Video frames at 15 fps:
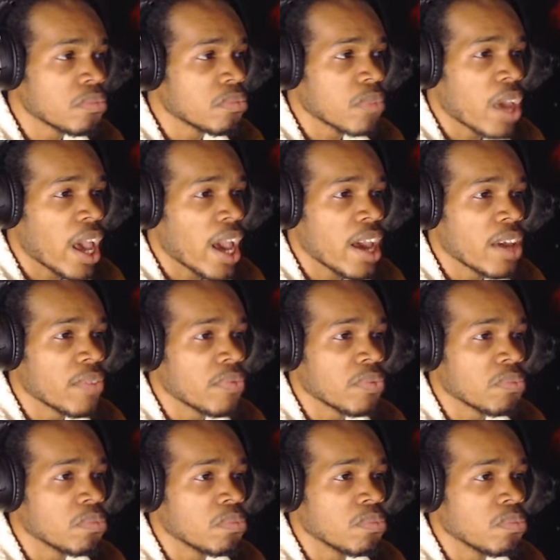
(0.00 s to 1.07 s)
have
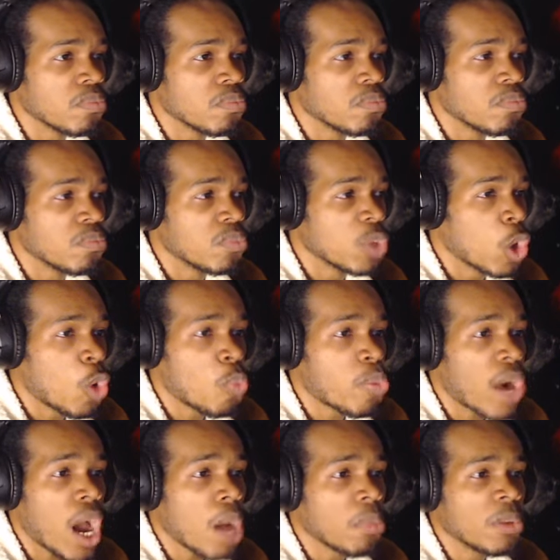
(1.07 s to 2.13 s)
no
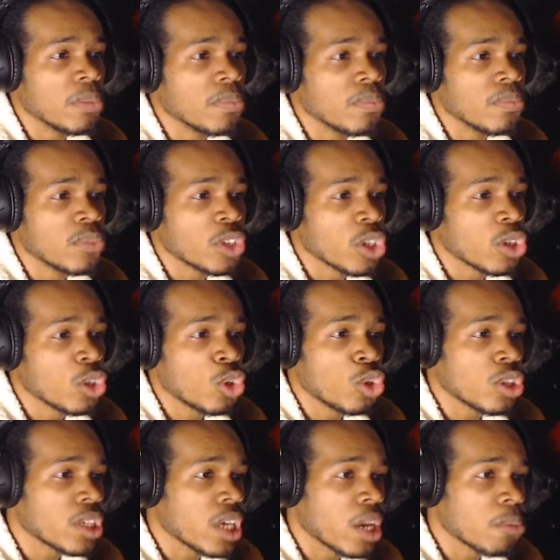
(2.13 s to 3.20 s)
problem turning on the
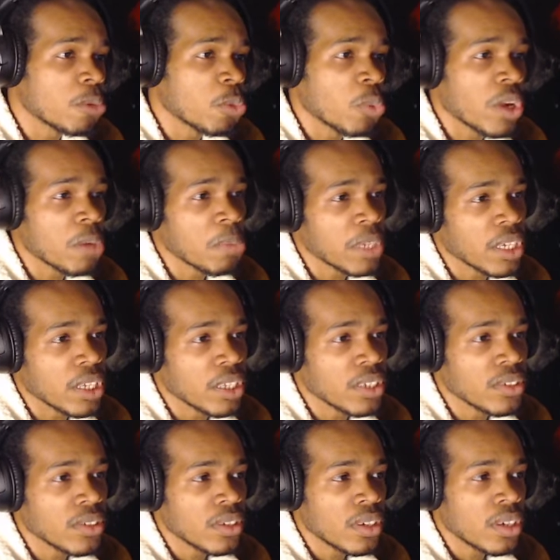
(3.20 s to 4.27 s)
camera, wearing bikinis,